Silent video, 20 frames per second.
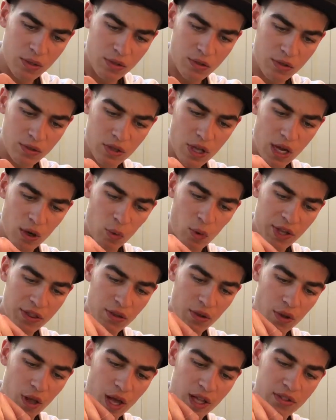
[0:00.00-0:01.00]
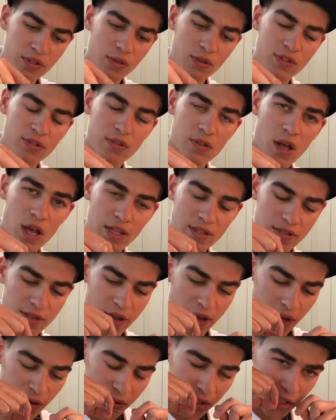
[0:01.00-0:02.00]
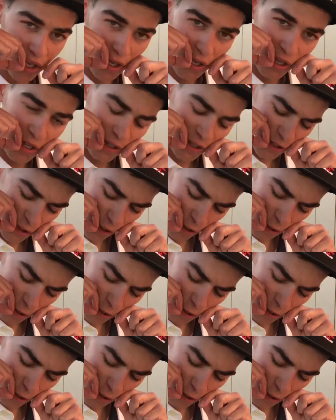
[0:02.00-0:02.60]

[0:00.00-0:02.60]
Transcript: You gotta wet the line so it slides down, so you just